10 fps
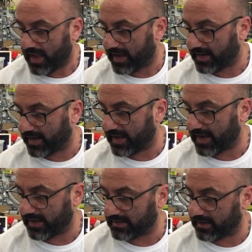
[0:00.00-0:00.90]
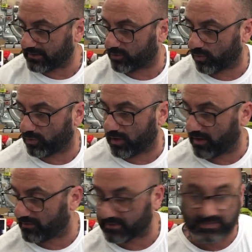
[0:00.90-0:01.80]
And I had a total
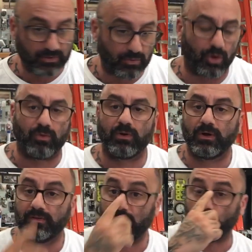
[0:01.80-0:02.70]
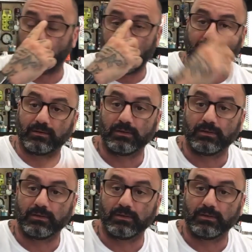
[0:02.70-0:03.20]
of zero that were bad.